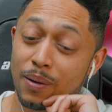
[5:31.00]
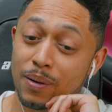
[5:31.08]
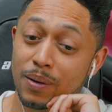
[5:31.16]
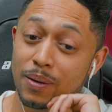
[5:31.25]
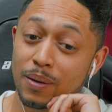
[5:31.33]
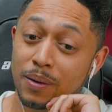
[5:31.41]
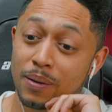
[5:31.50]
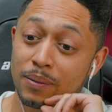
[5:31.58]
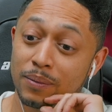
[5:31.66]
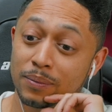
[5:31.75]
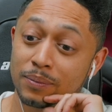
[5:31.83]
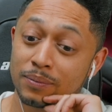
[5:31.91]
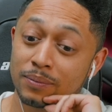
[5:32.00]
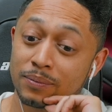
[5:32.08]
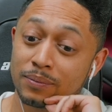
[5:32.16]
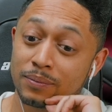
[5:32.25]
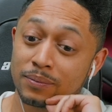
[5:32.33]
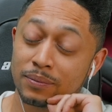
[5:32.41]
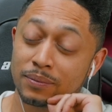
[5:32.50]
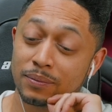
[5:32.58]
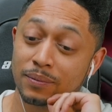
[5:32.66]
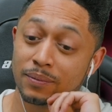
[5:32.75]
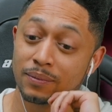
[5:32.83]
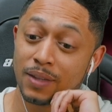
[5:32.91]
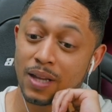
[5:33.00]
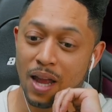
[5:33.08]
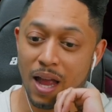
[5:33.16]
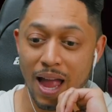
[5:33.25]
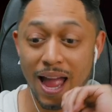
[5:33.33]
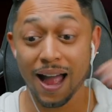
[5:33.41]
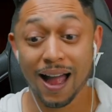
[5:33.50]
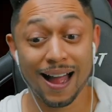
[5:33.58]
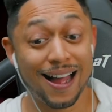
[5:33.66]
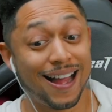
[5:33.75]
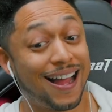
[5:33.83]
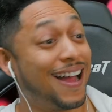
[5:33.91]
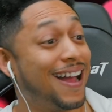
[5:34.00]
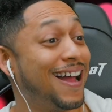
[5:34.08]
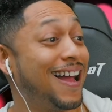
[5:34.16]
No one is speaking in this clip.